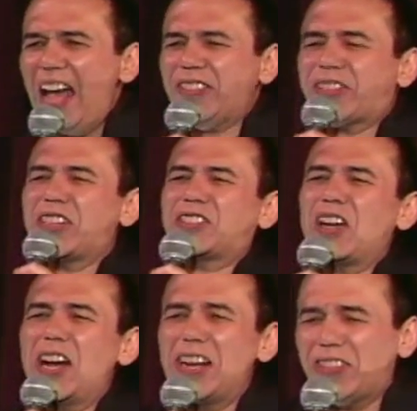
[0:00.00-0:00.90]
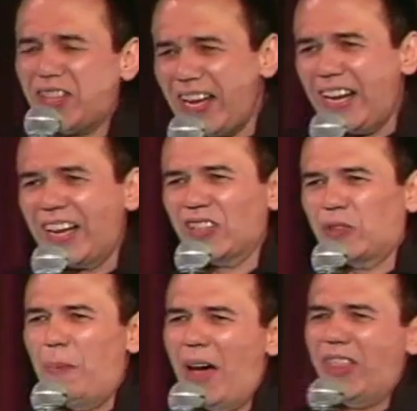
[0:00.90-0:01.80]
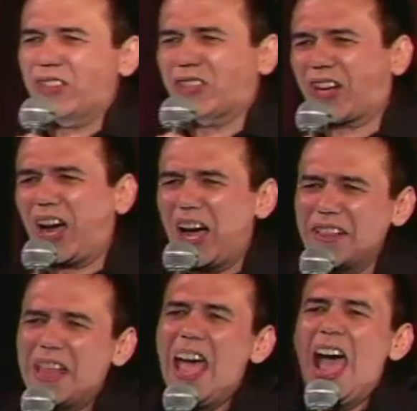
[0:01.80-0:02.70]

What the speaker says: as the son is eating his mother's cunt,